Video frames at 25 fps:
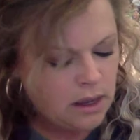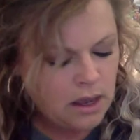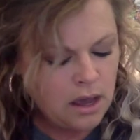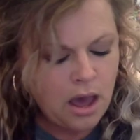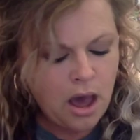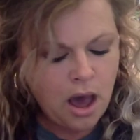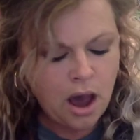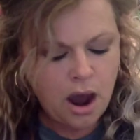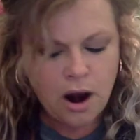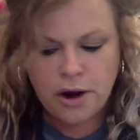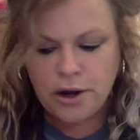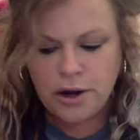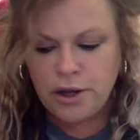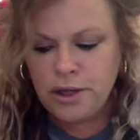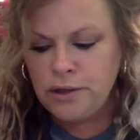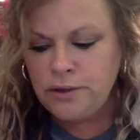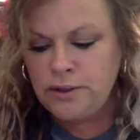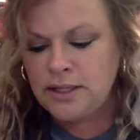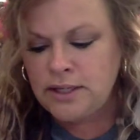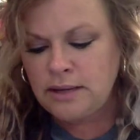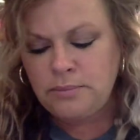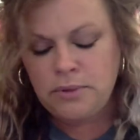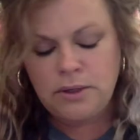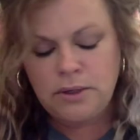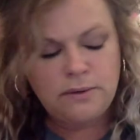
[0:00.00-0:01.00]

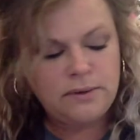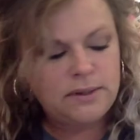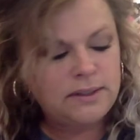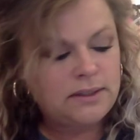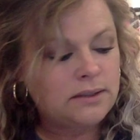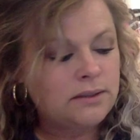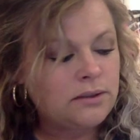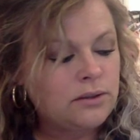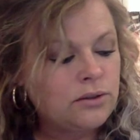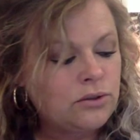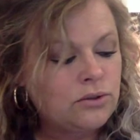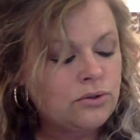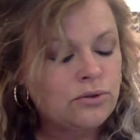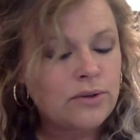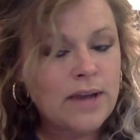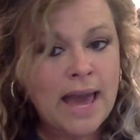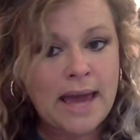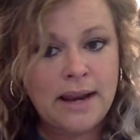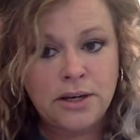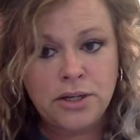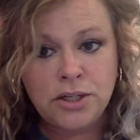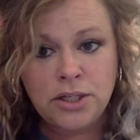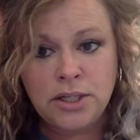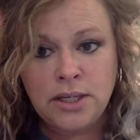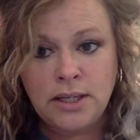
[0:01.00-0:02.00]
RUW is a
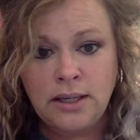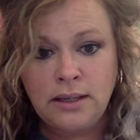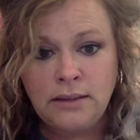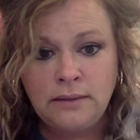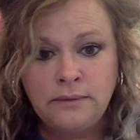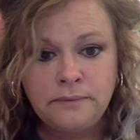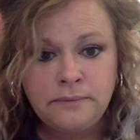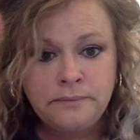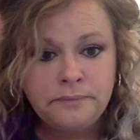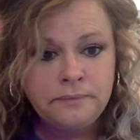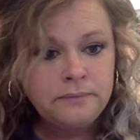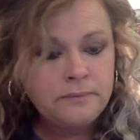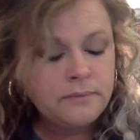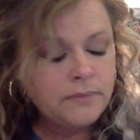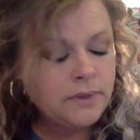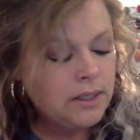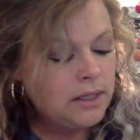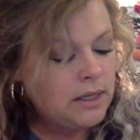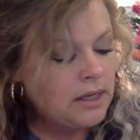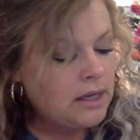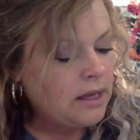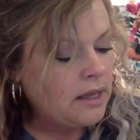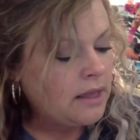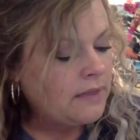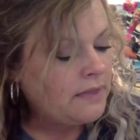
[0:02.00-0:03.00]
strategy
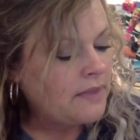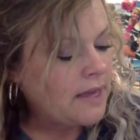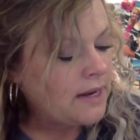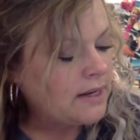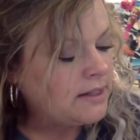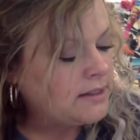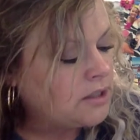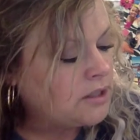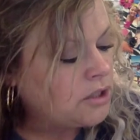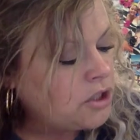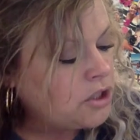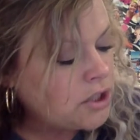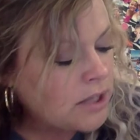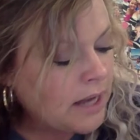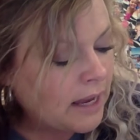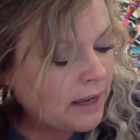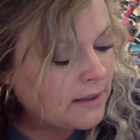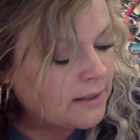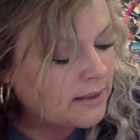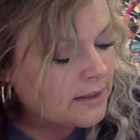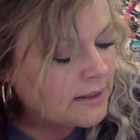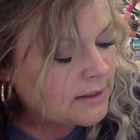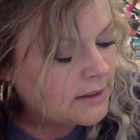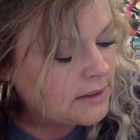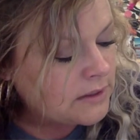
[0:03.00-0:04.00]
that is a
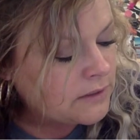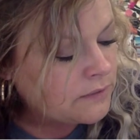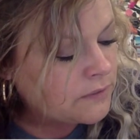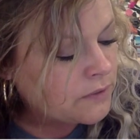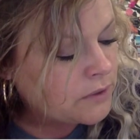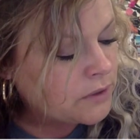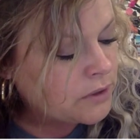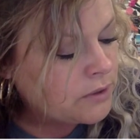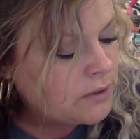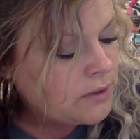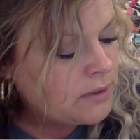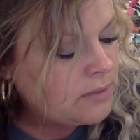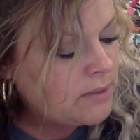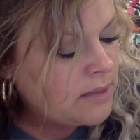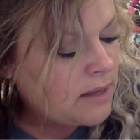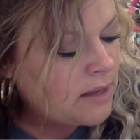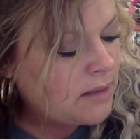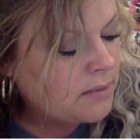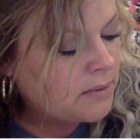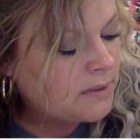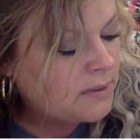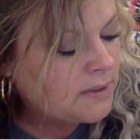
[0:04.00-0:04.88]
checklist for you to be able to